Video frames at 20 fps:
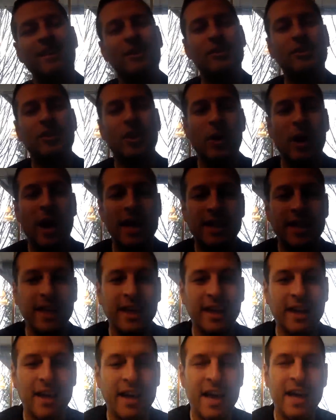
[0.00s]
so I
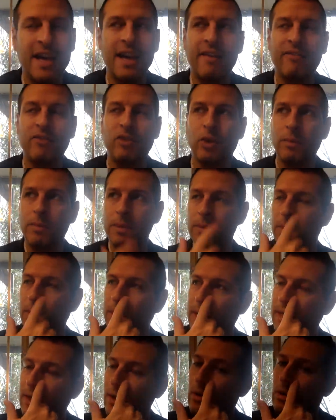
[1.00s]
think, and I've told people
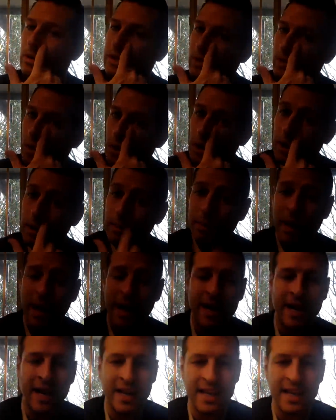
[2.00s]
like, oh, is Aurora a buy?